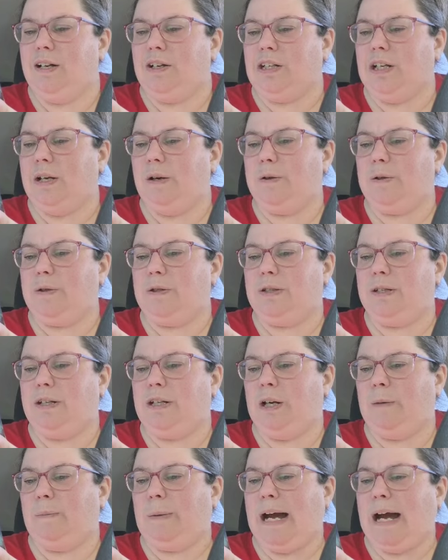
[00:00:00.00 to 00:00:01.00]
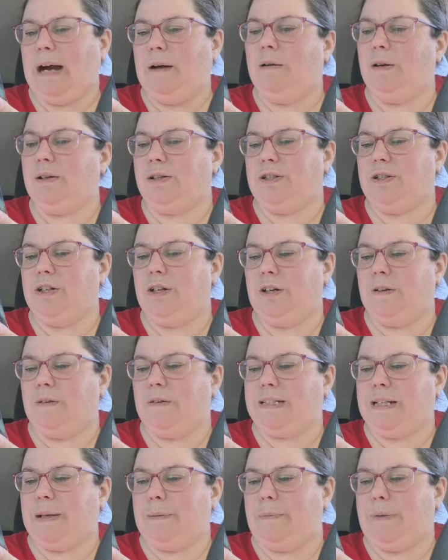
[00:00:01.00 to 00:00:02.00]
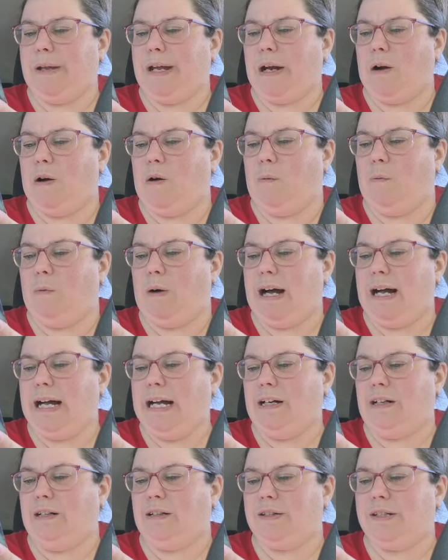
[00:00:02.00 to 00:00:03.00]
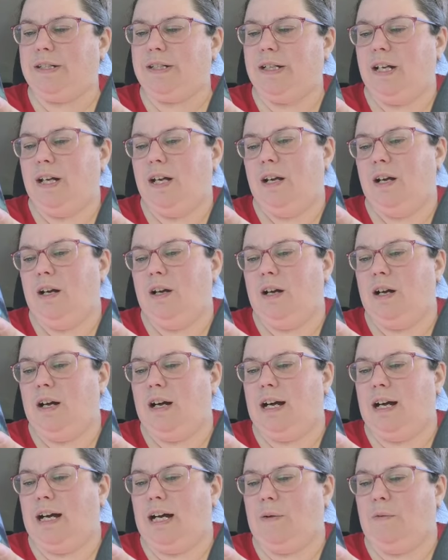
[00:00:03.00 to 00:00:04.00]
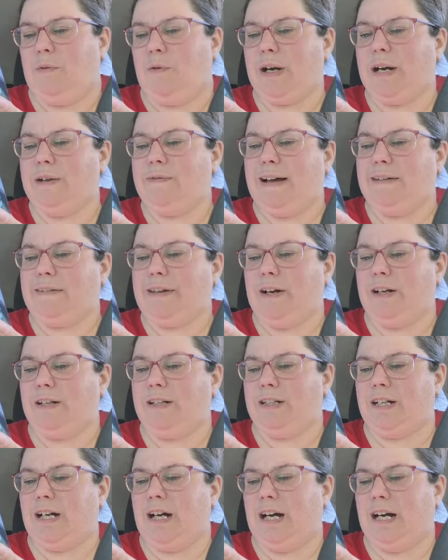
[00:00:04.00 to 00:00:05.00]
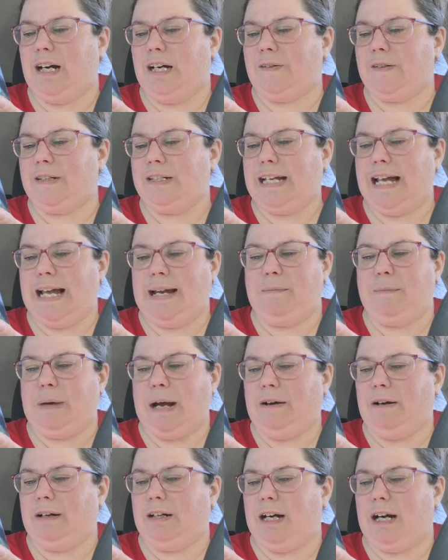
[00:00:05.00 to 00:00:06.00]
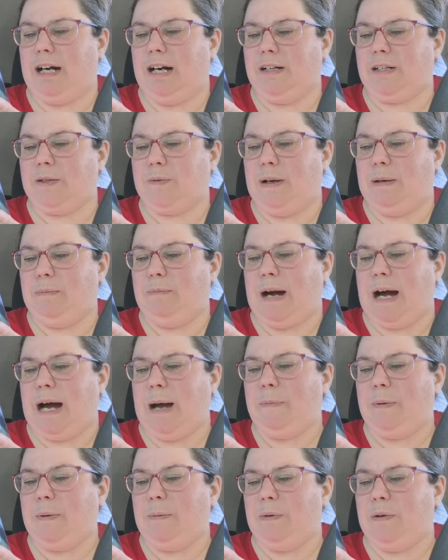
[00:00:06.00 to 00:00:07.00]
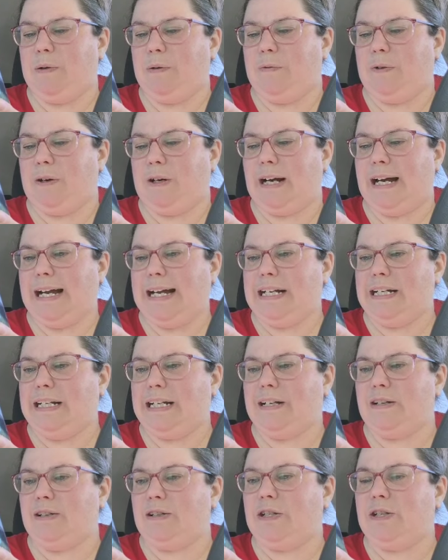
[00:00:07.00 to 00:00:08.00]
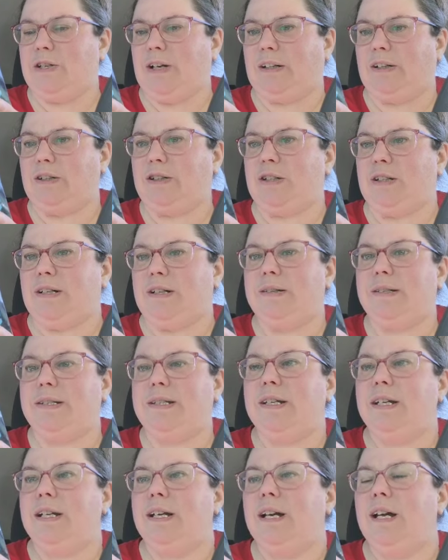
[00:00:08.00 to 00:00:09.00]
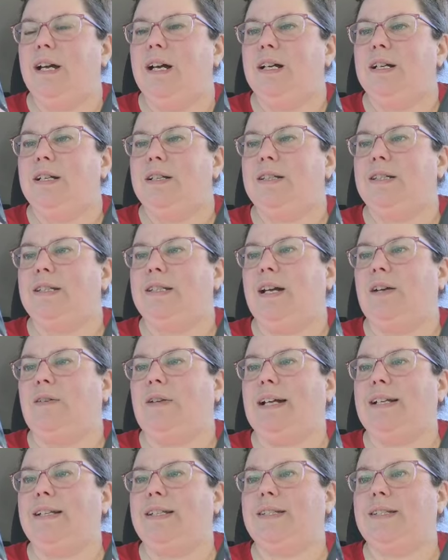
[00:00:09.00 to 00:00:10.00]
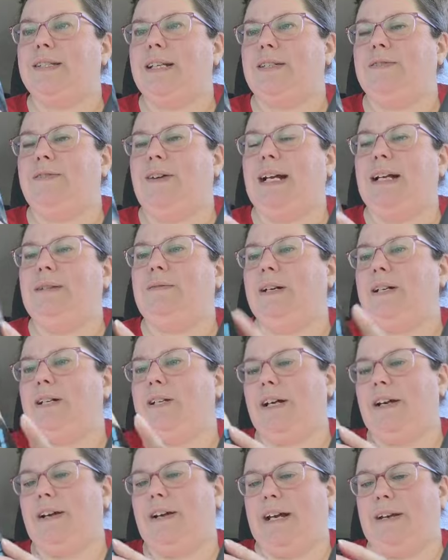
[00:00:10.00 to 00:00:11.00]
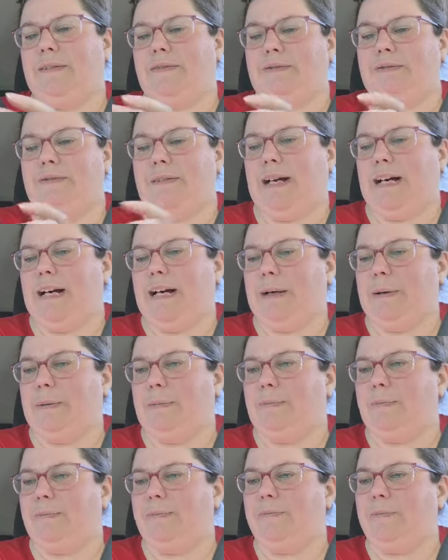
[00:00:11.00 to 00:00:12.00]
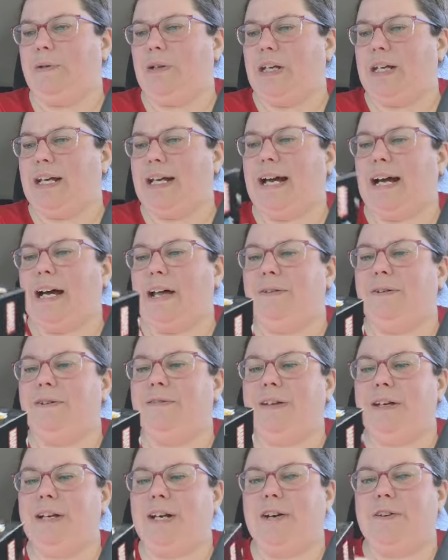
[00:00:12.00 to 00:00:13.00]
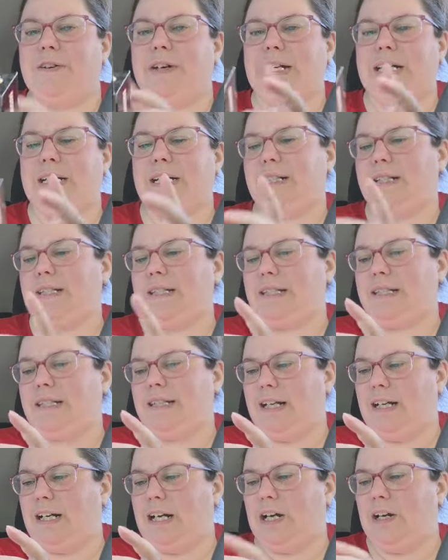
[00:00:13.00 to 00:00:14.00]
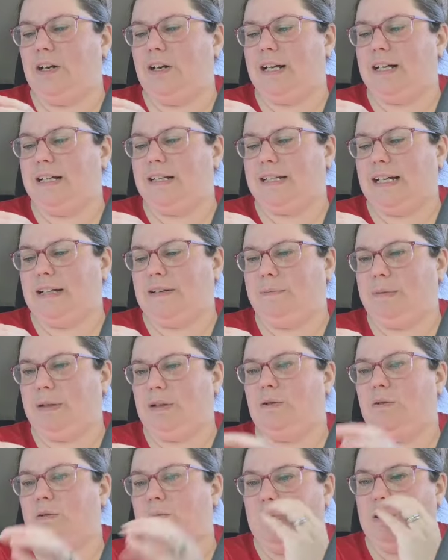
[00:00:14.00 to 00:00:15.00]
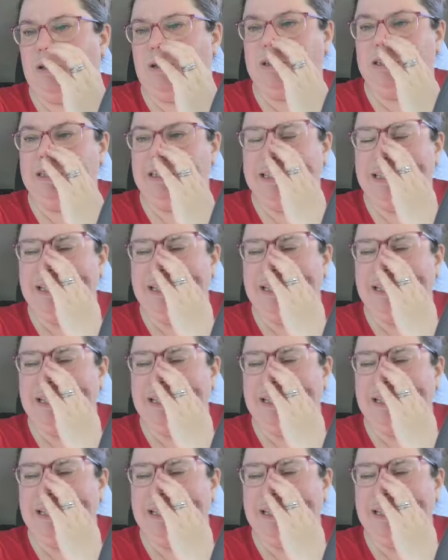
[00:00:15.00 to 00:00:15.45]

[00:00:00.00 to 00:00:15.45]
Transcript: Use your power to turn something wild uh, 45 character cards, 10 power cards, 1 pop, mover, and instructions. So that's that's fun. I wonder if um, you get other figurines, you know, because that would be cool.